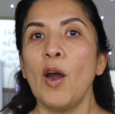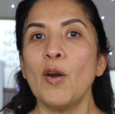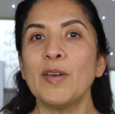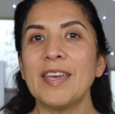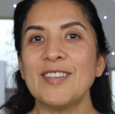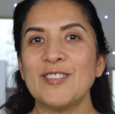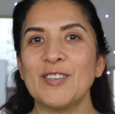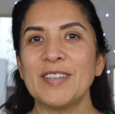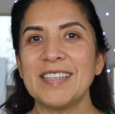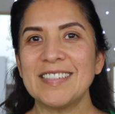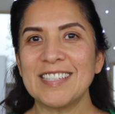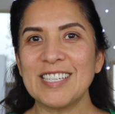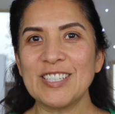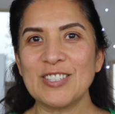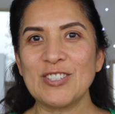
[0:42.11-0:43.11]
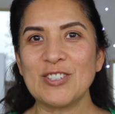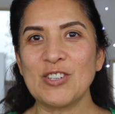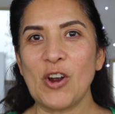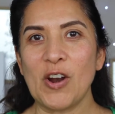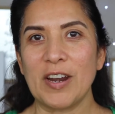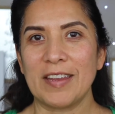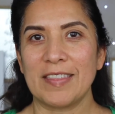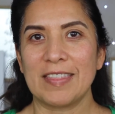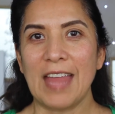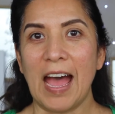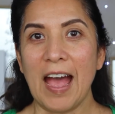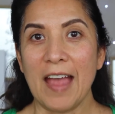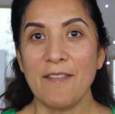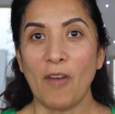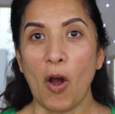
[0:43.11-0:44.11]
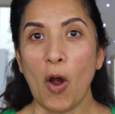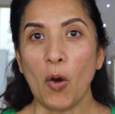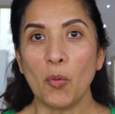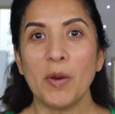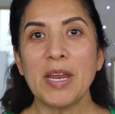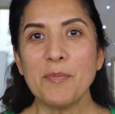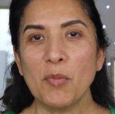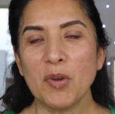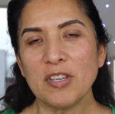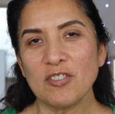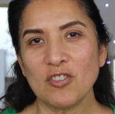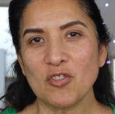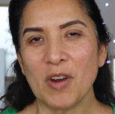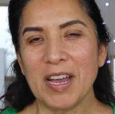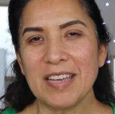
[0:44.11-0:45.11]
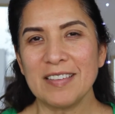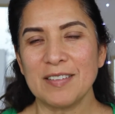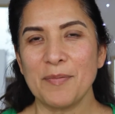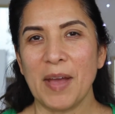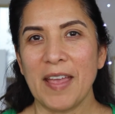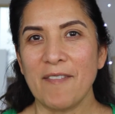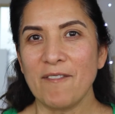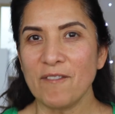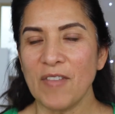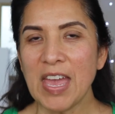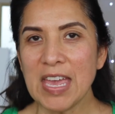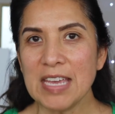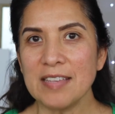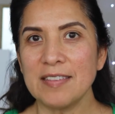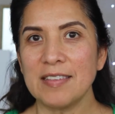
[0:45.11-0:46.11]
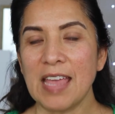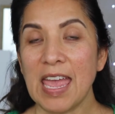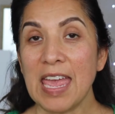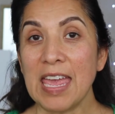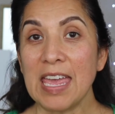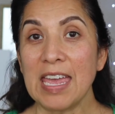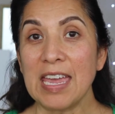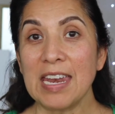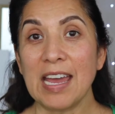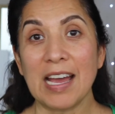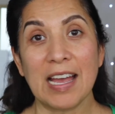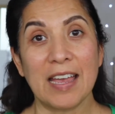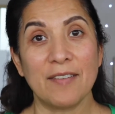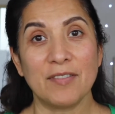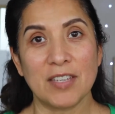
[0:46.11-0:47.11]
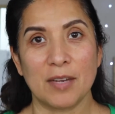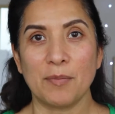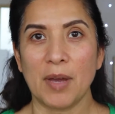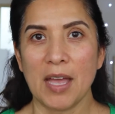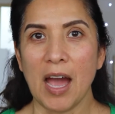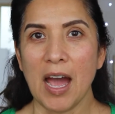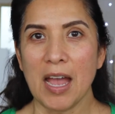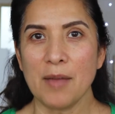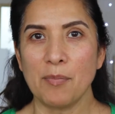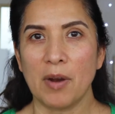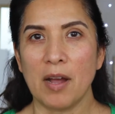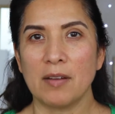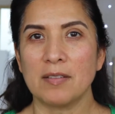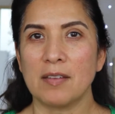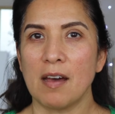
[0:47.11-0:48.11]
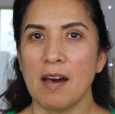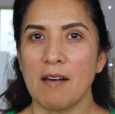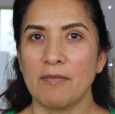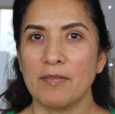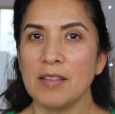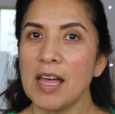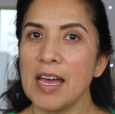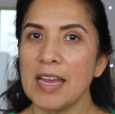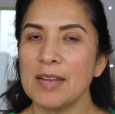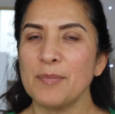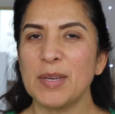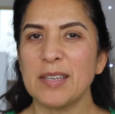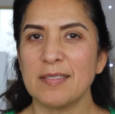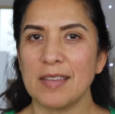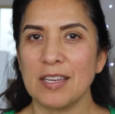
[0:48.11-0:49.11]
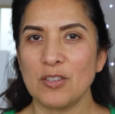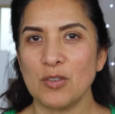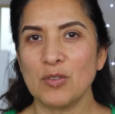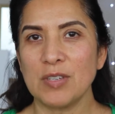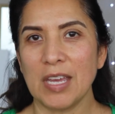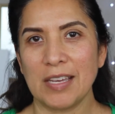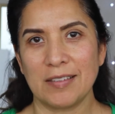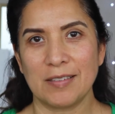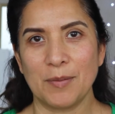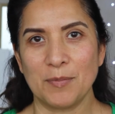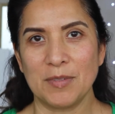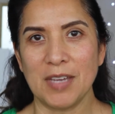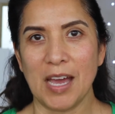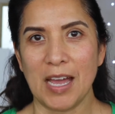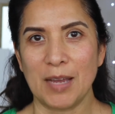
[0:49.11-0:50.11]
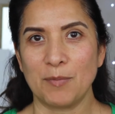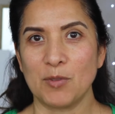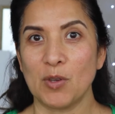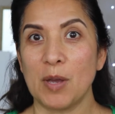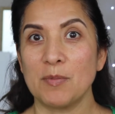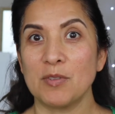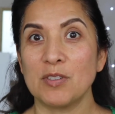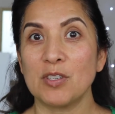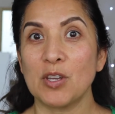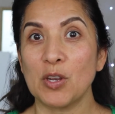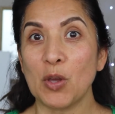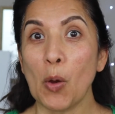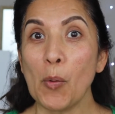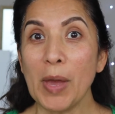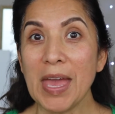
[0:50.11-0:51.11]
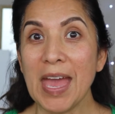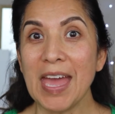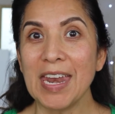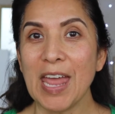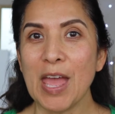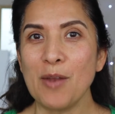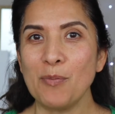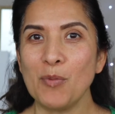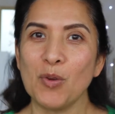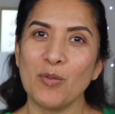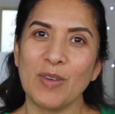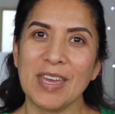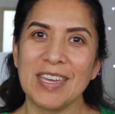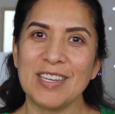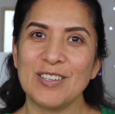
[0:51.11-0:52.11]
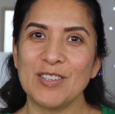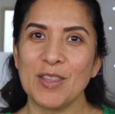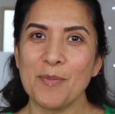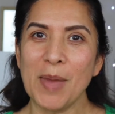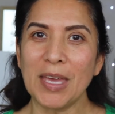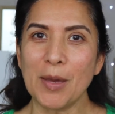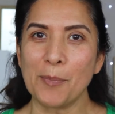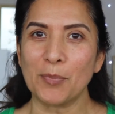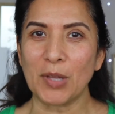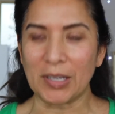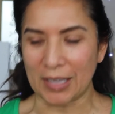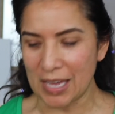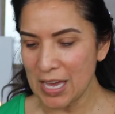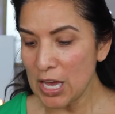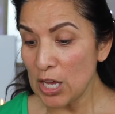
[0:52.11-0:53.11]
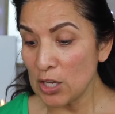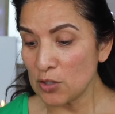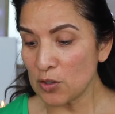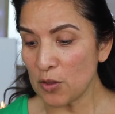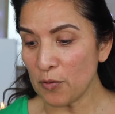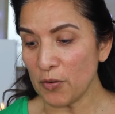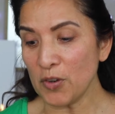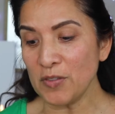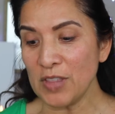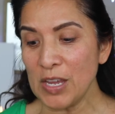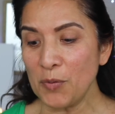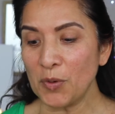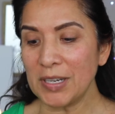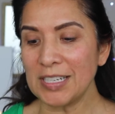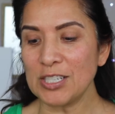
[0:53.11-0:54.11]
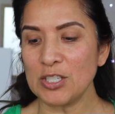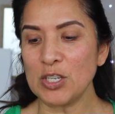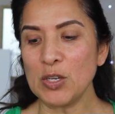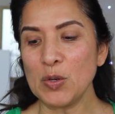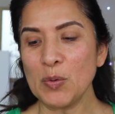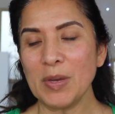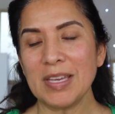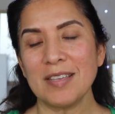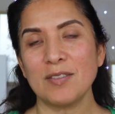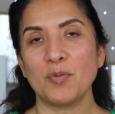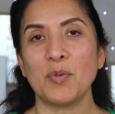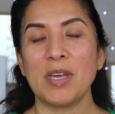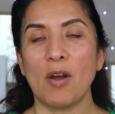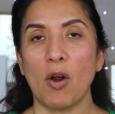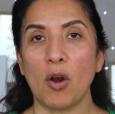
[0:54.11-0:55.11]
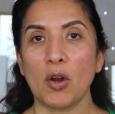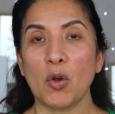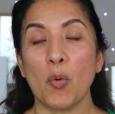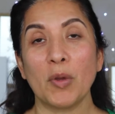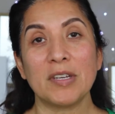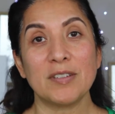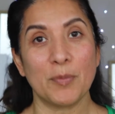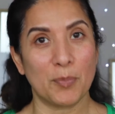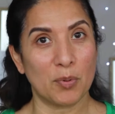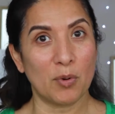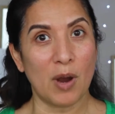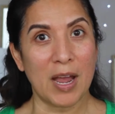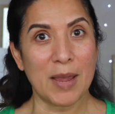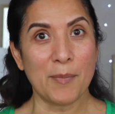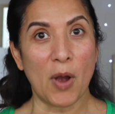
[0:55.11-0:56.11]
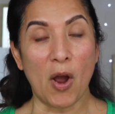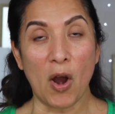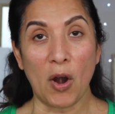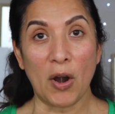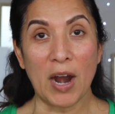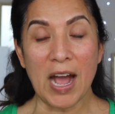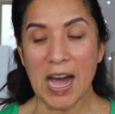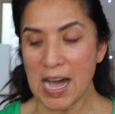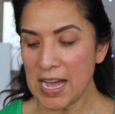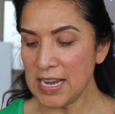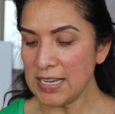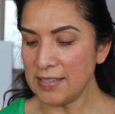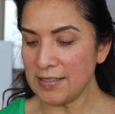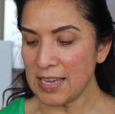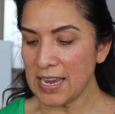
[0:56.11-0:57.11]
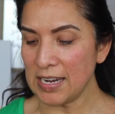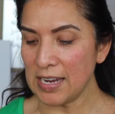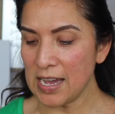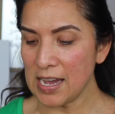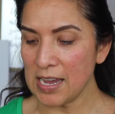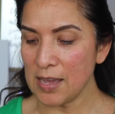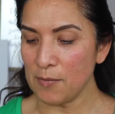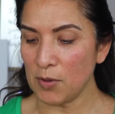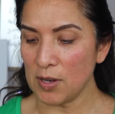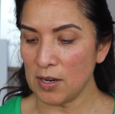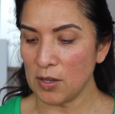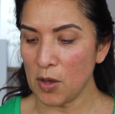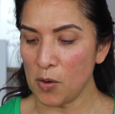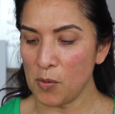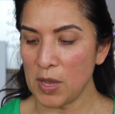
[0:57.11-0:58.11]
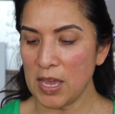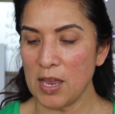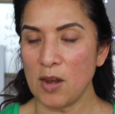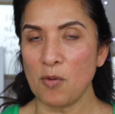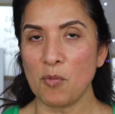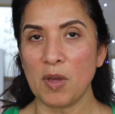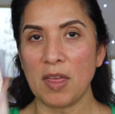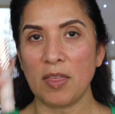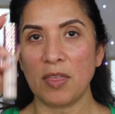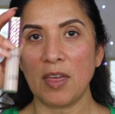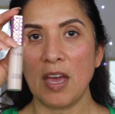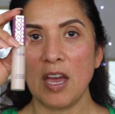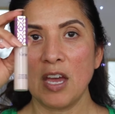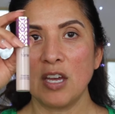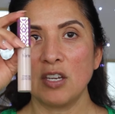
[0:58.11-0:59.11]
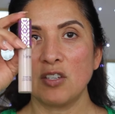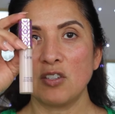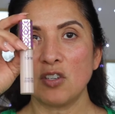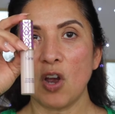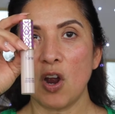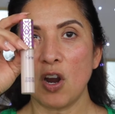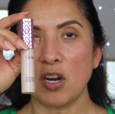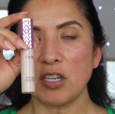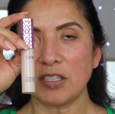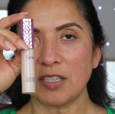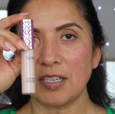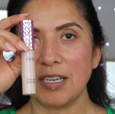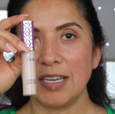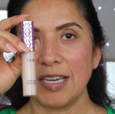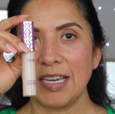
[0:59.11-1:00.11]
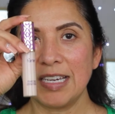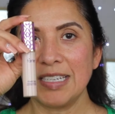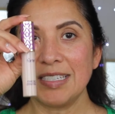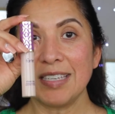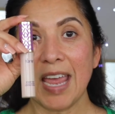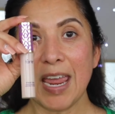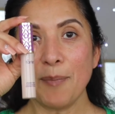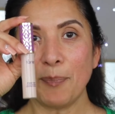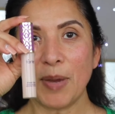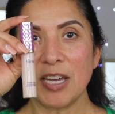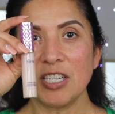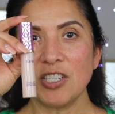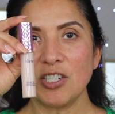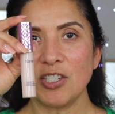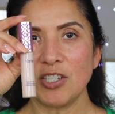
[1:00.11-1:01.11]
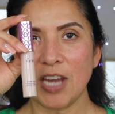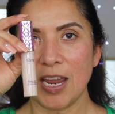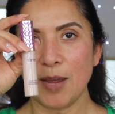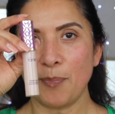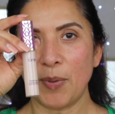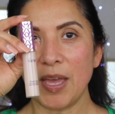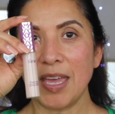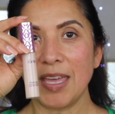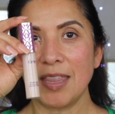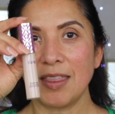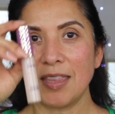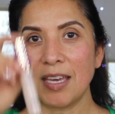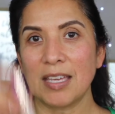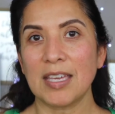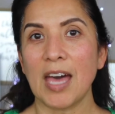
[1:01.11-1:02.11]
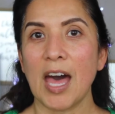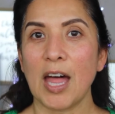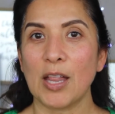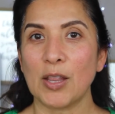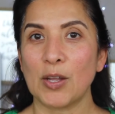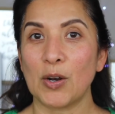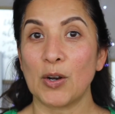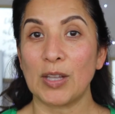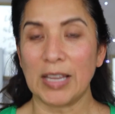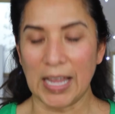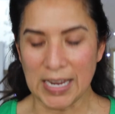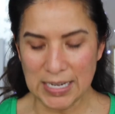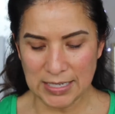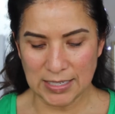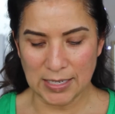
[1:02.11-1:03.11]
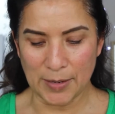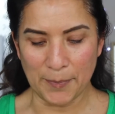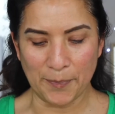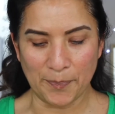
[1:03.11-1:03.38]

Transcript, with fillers: Okay, so let's get started. I've already moisturized my face and I've done my eyebrows offline because they do take some time. So I'm just gonna go ahead and move into the makeup look. So the first thing we're gonna do is we are going to prime our eyes and I am gonna go in with Tarte Tape Shape in the color Light.